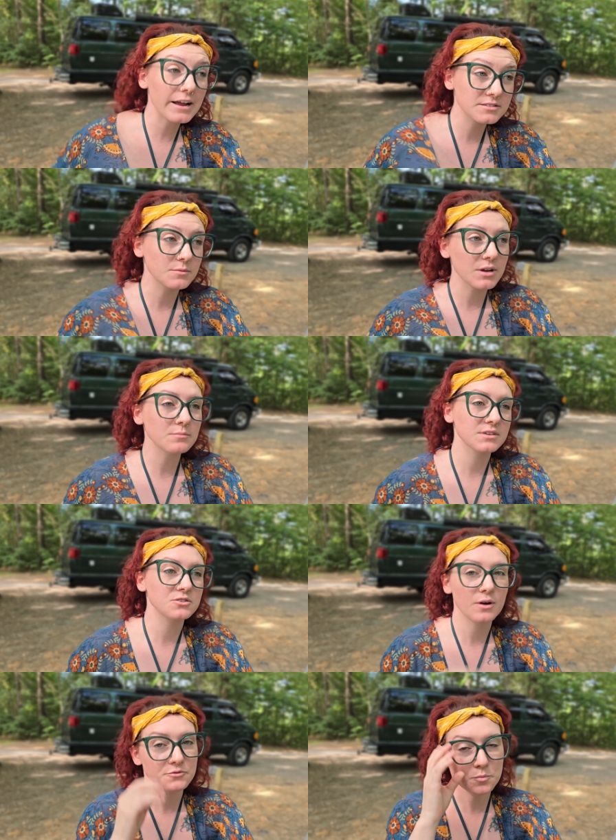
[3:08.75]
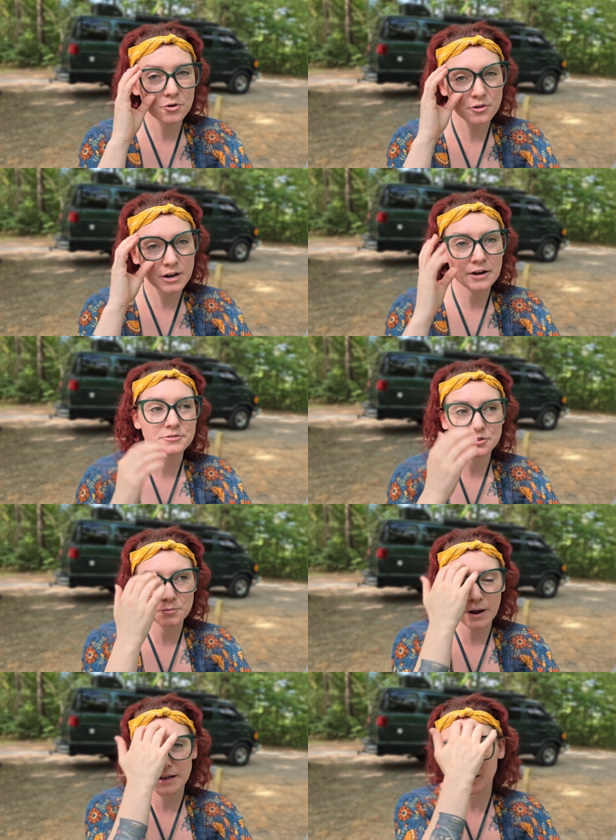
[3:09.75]
Sometimes I do have to pull an Irish
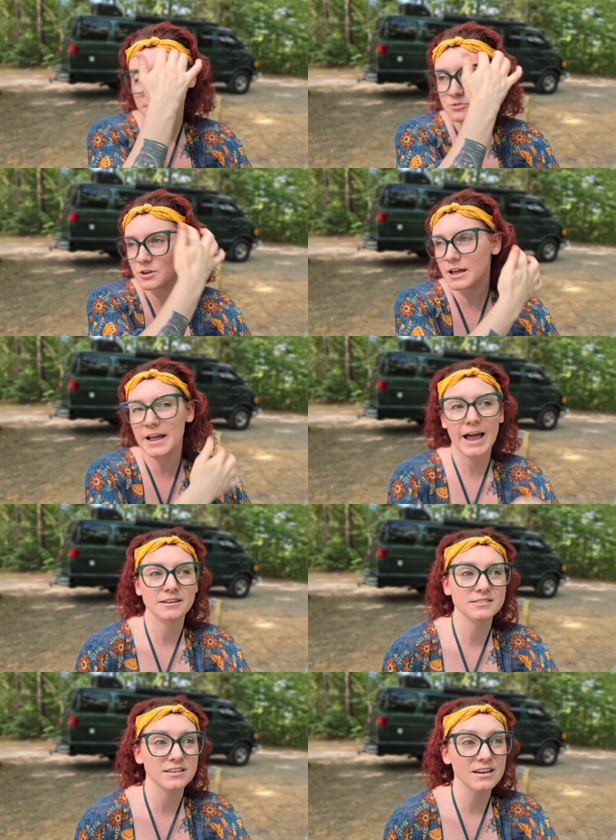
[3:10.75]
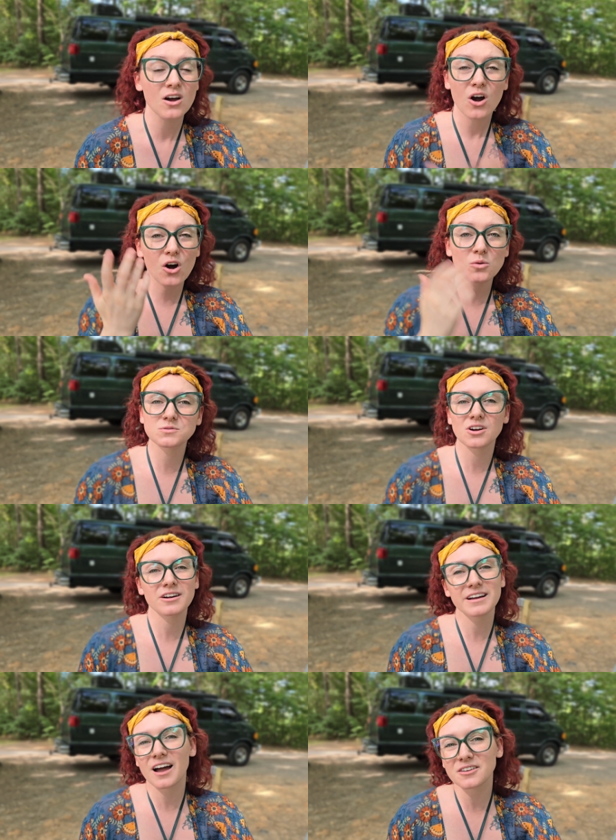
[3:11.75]
goodbye. Yesterday I had to say, oh,
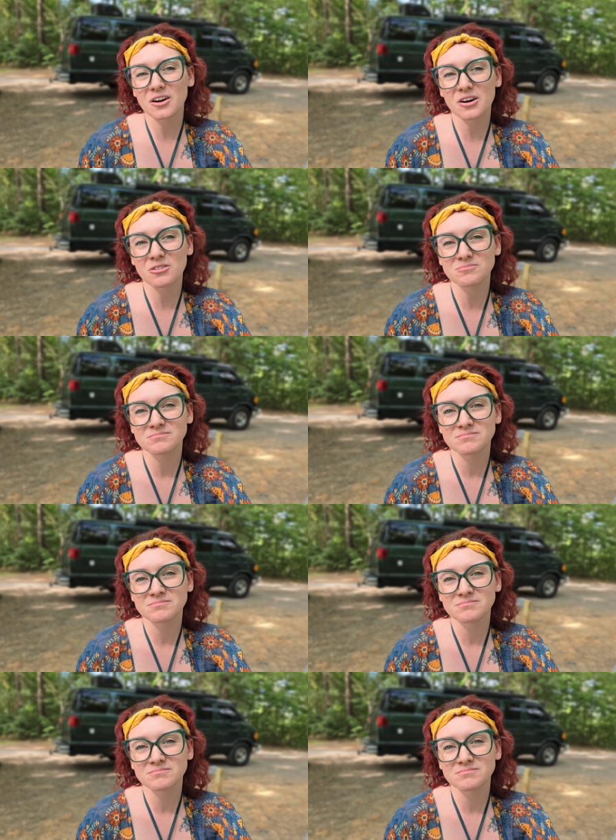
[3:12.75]
sorry, I gotta go,